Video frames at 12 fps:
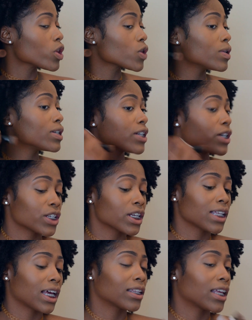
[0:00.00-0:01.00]
squeeze in your
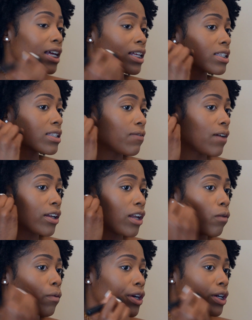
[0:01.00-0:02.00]
cheeks like that to find
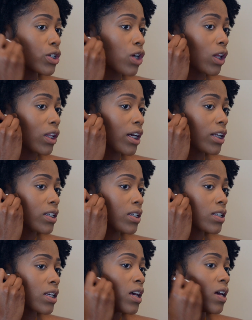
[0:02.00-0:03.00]
out where your jawline is.